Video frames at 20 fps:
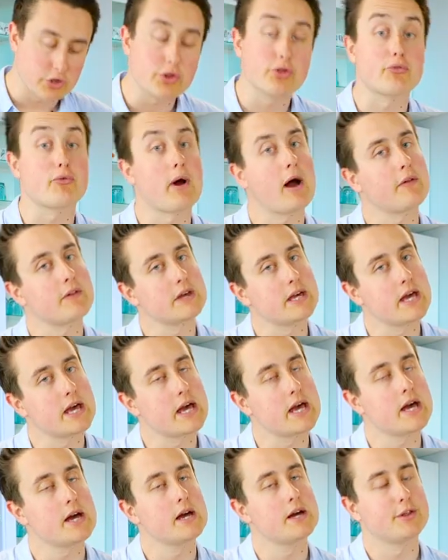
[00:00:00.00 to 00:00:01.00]
Throughout the
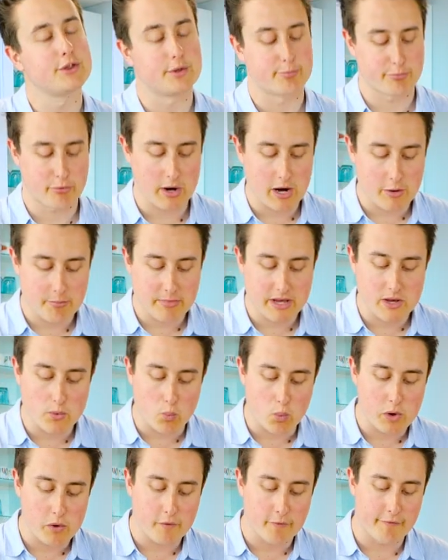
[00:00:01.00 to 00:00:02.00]
year, the brown meat
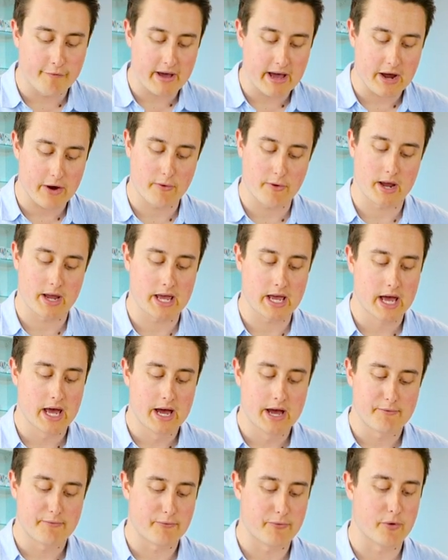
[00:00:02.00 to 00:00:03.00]
will vary
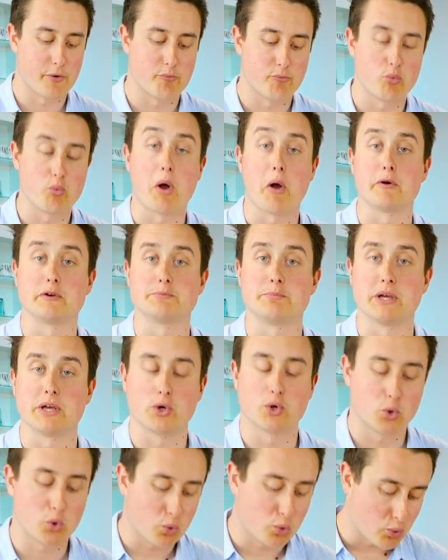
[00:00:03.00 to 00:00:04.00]
from where it's been
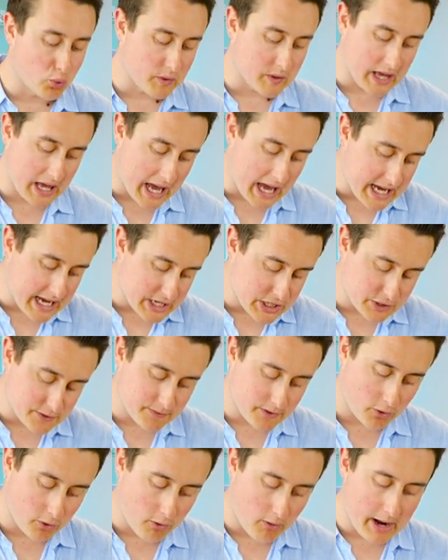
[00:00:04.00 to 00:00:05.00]
caught, the age of
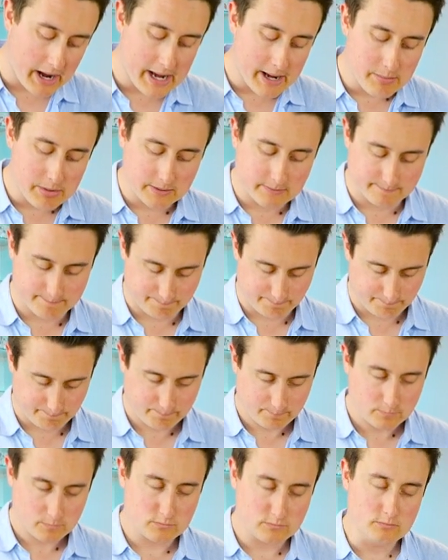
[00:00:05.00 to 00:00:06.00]
the crab,
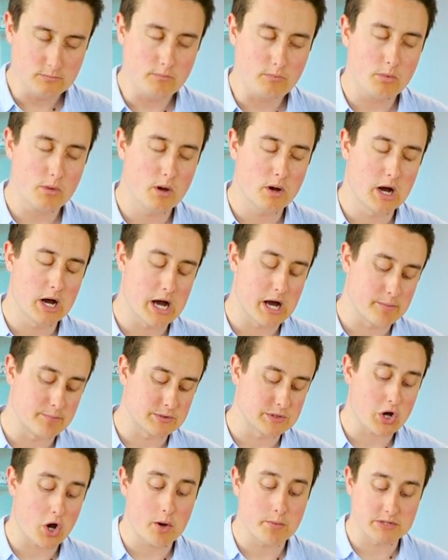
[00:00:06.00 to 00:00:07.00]
um,
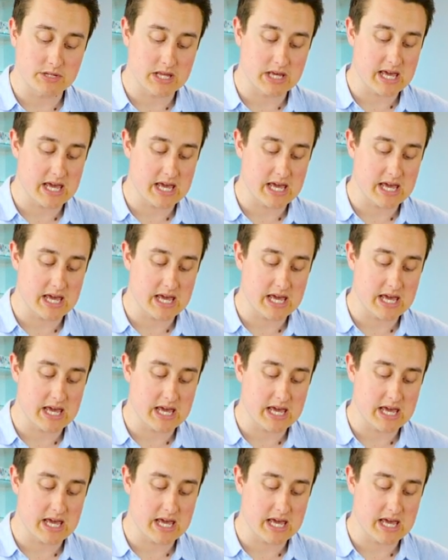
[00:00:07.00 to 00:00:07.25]
times of the